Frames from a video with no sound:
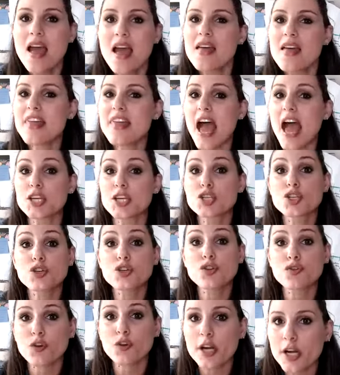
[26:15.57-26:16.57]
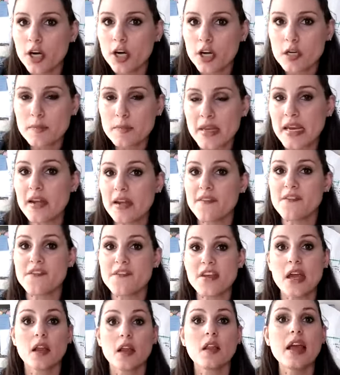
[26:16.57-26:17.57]
that triggered me to
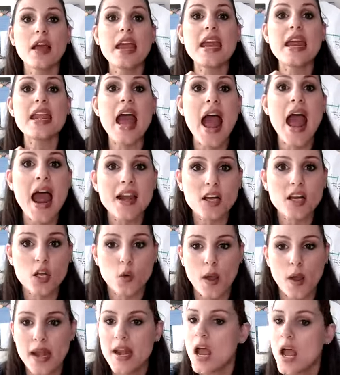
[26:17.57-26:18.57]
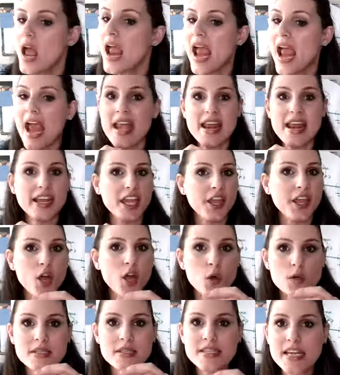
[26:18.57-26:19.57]
feel inadequate? And it can
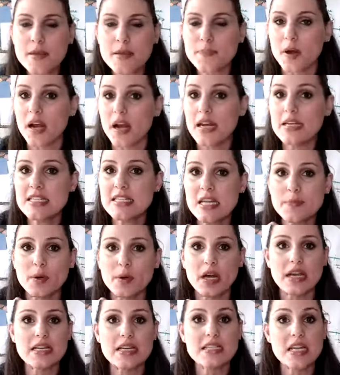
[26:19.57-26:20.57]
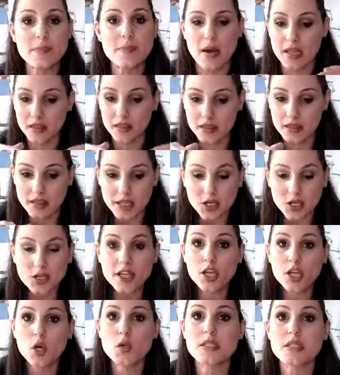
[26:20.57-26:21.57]
go deeper and deeper and deeper. It literally
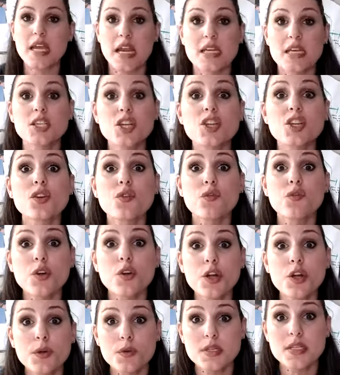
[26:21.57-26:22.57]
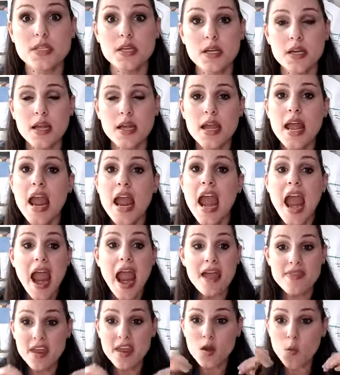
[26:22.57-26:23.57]
goes into the root.
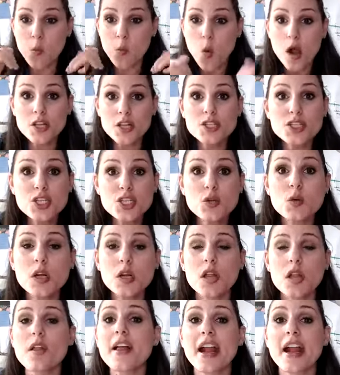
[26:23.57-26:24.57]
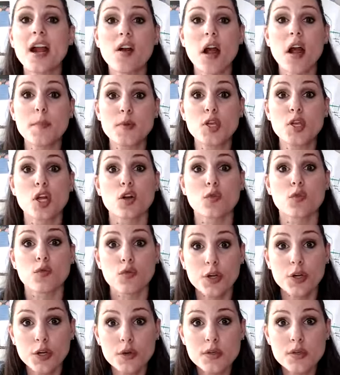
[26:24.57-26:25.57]
And then once you clear up your
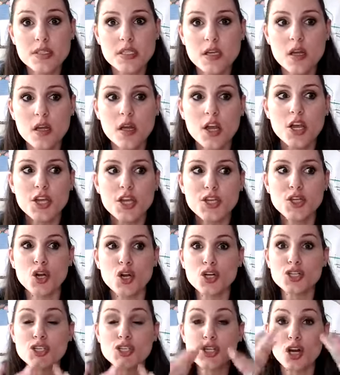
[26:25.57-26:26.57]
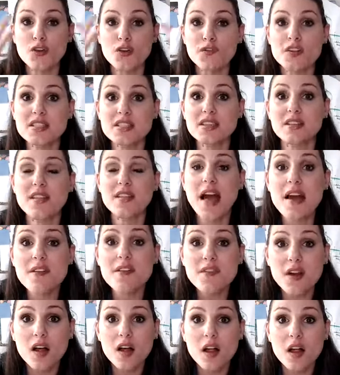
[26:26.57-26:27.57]
root, your surface
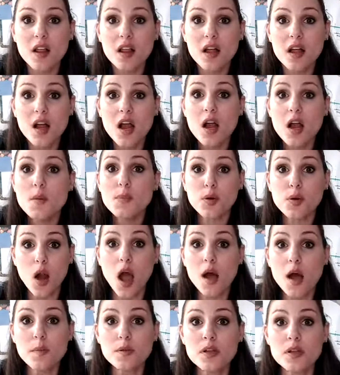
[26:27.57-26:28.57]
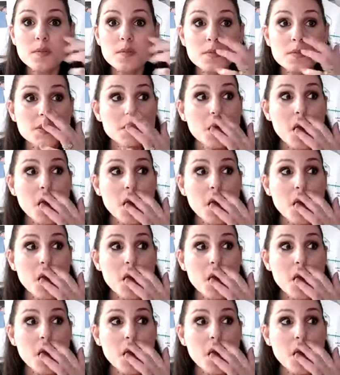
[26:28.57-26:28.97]
level problems